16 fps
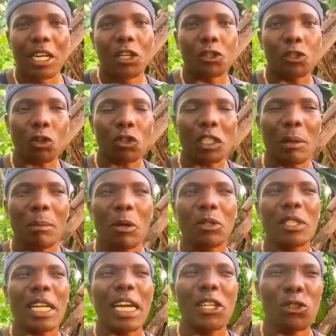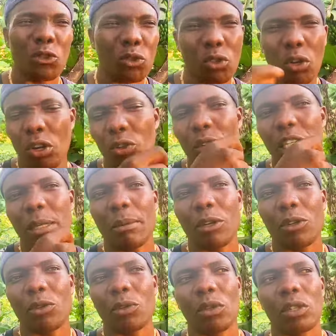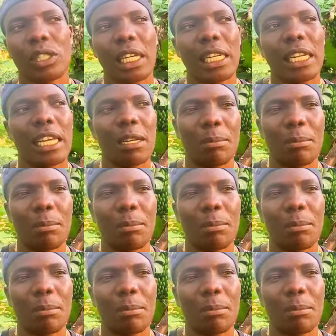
He talked about, I saw you in Mayuguno channel